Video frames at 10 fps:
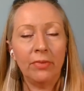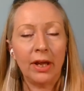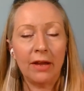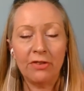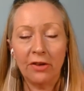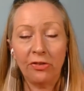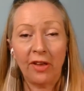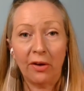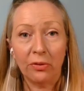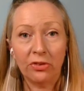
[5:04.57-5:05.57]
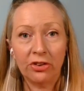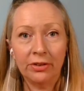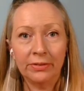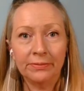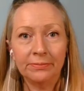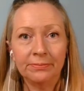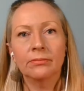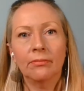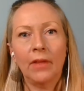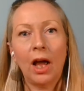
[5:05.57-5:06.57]
even a sound.
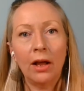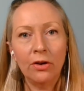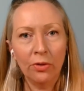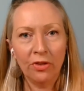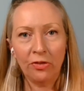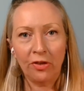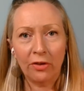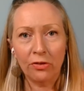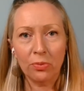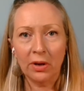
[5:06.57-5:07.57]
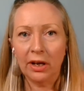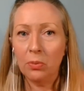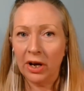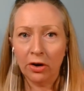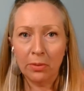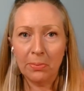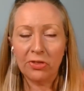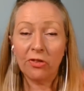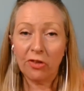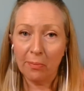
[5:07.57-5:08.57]
I know this sounds really weird, but
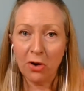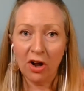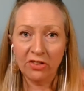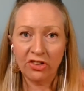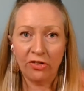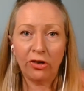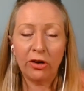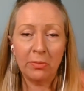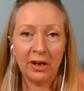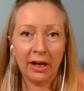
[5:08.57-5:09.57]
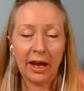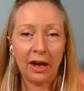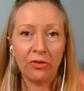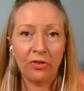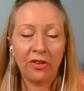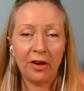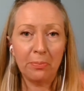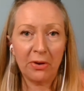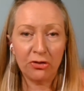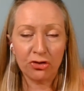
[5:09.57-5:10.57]
the subconscious communicates in
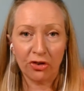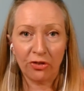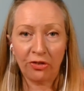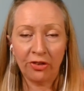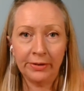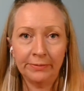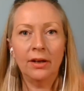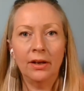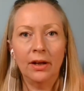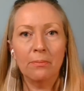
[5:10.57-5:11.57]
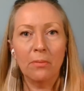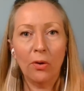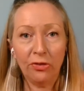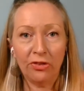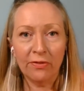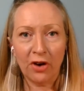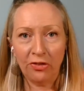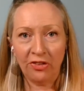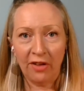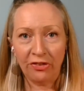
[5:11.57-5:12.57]
pictures. Most of our
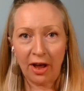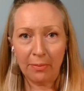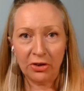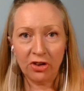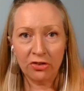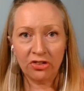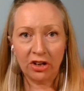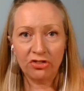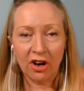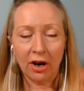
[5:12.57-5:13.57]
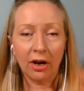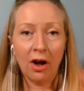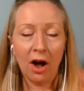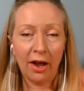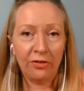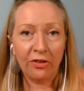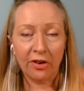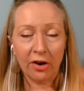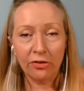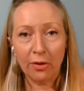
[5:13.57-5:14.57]
self-sabotaging junk hides in
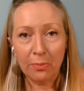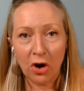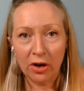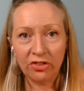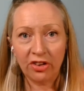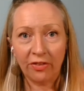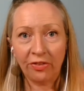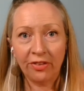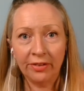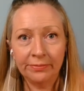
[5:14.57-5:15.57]
our subconscious,